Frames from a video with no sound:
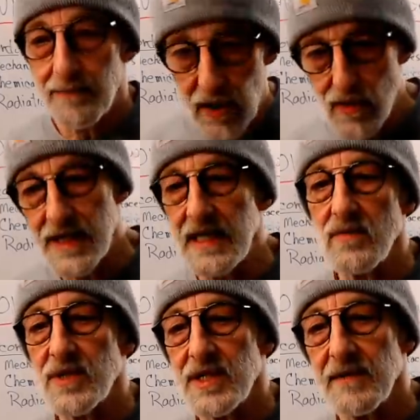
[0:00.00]
protein
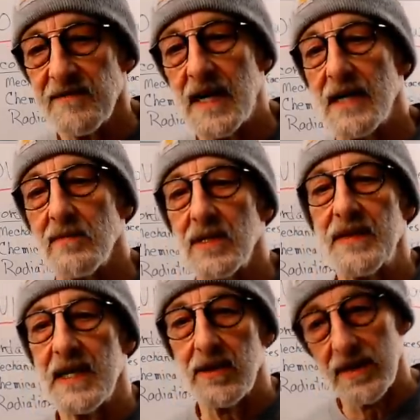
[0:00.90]
was still viable
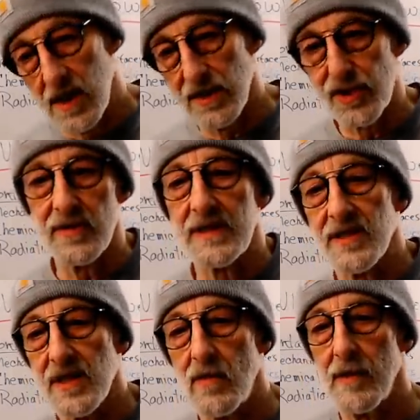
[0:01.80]
and they could culture it and
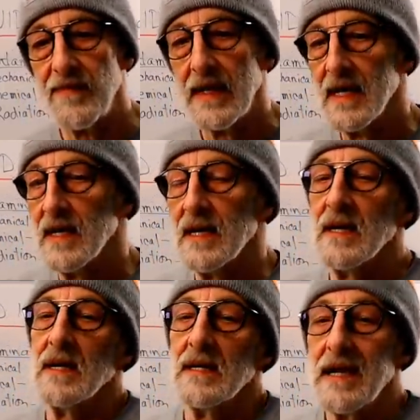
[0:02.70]
so on.
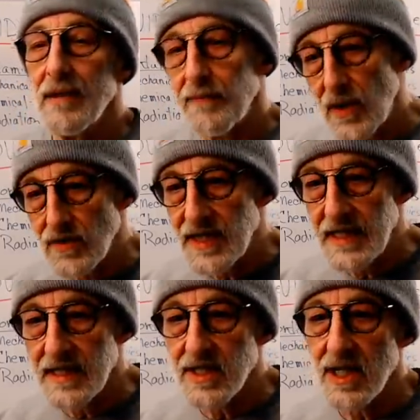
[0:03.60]
Now,
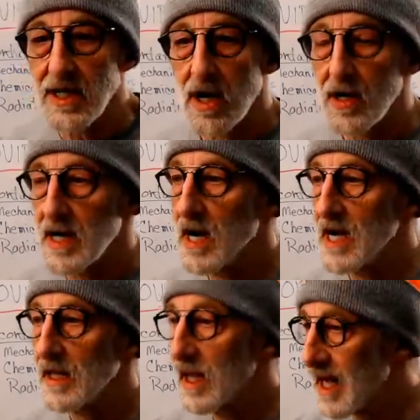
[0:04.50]
proteins are
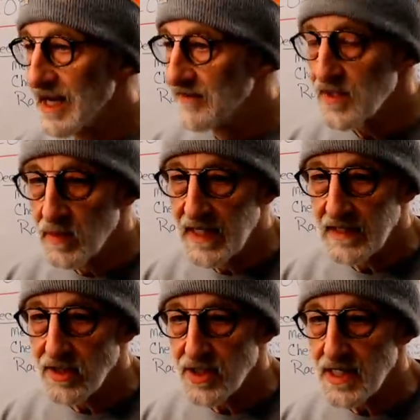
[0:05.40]
not life as we
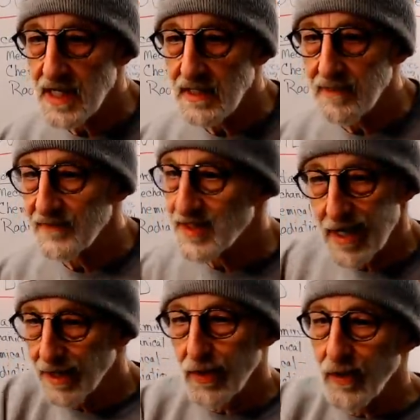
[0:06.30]
understand it. It's
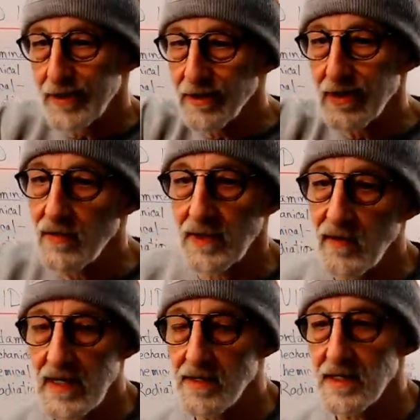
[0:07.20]
not a critter going
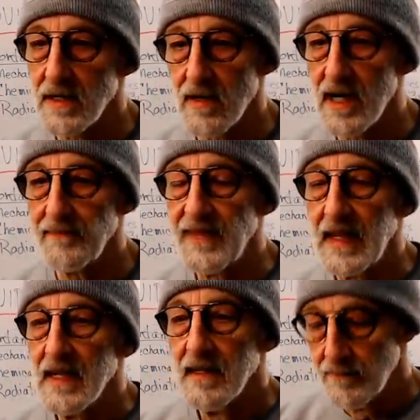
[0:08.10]
around, all right?
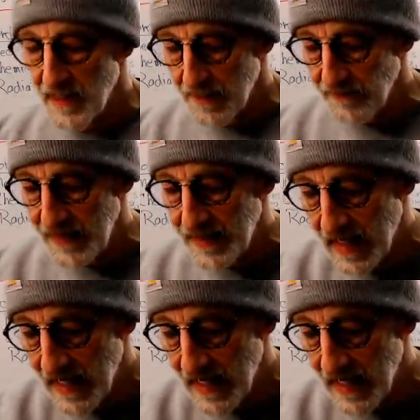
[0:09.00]
But it